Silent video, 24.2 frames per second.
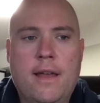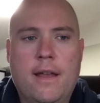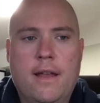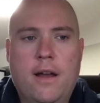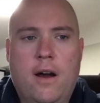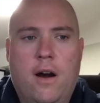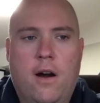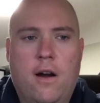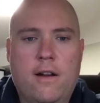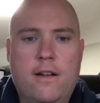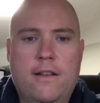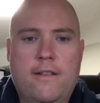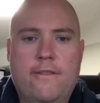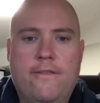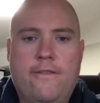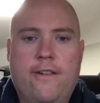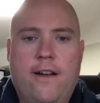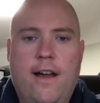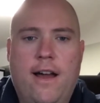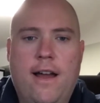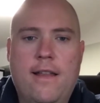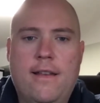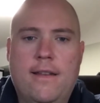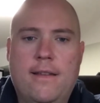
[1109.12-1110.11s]
Hard to
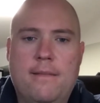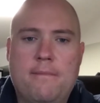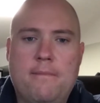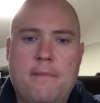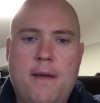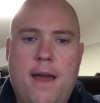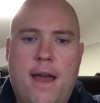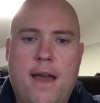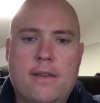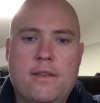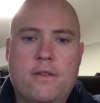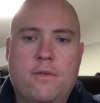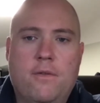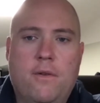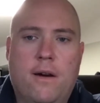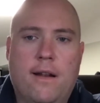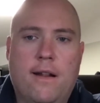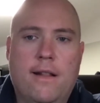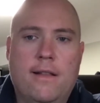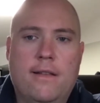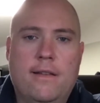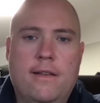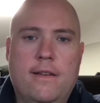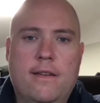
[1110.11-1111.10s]
find in mass
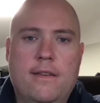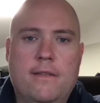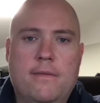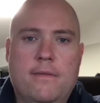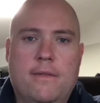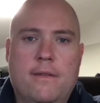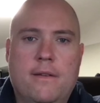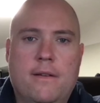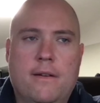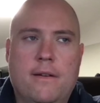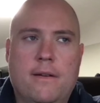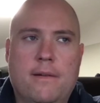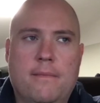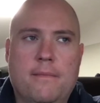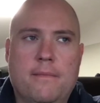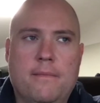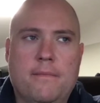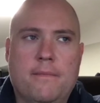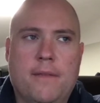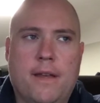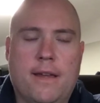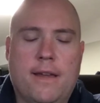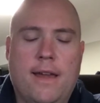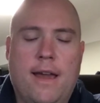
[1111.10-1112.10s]
quantities,
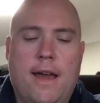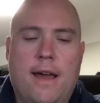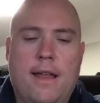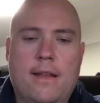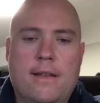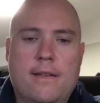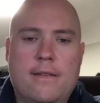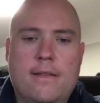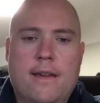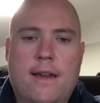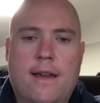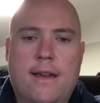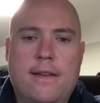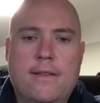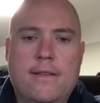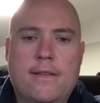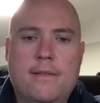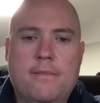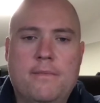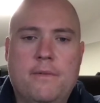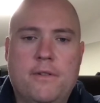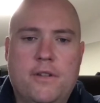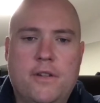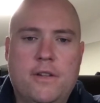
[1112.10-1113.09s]
like gallon sizes,
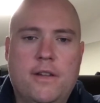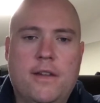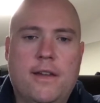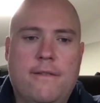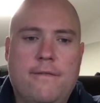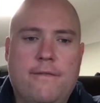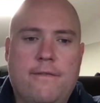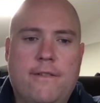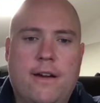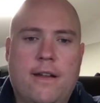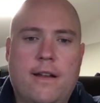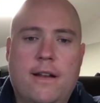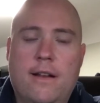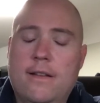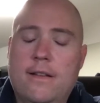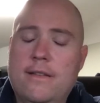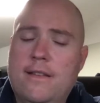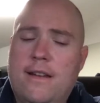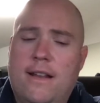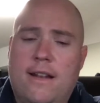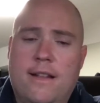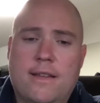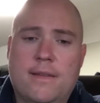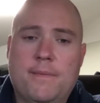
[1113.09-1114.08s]
but you can find it. It's
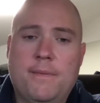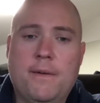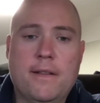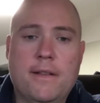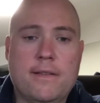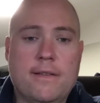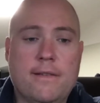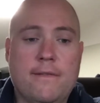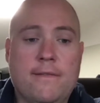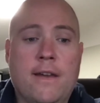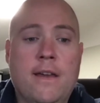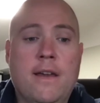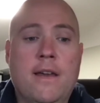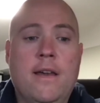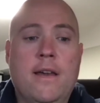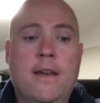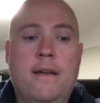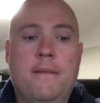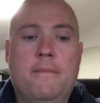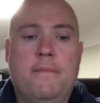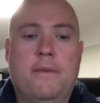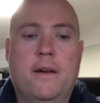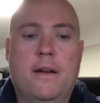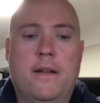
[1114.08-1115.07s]
not expensive,
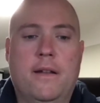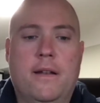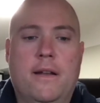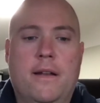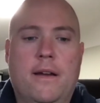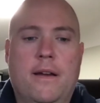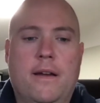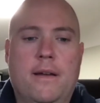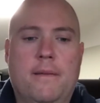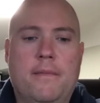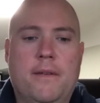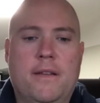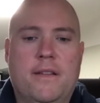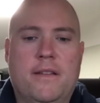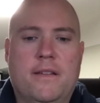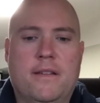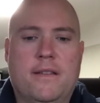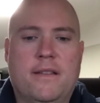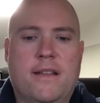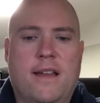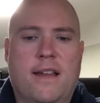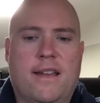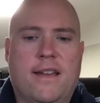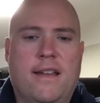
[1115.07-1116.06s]
but it's just
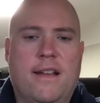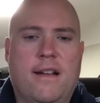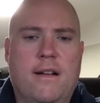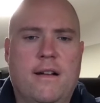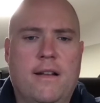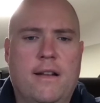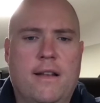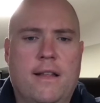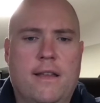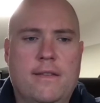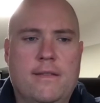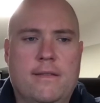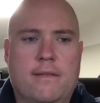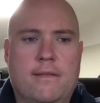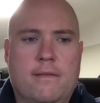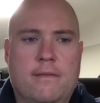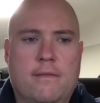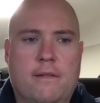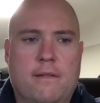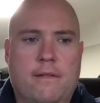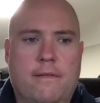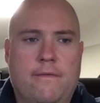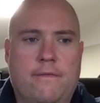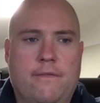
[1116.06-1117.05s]
not carried as
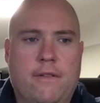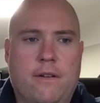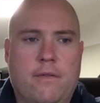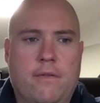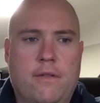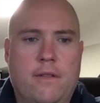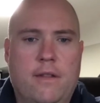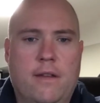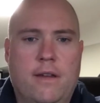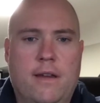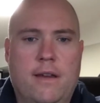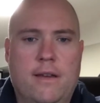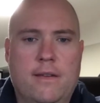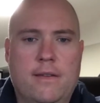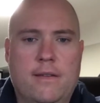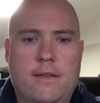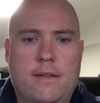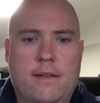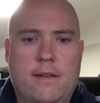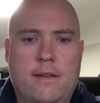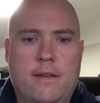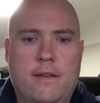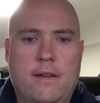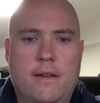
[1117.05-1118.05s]
frequently as
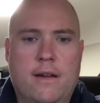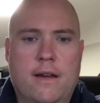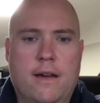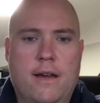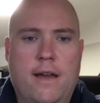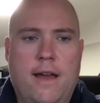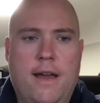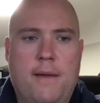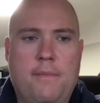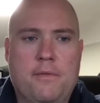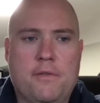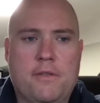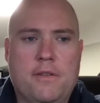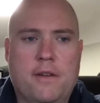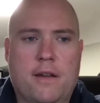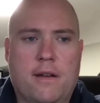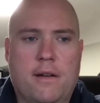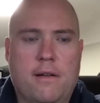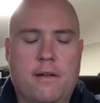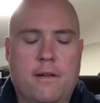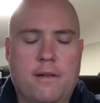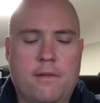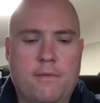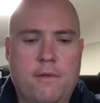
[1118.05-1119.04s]
the apple
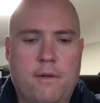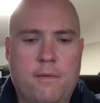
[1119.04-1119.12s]
cider and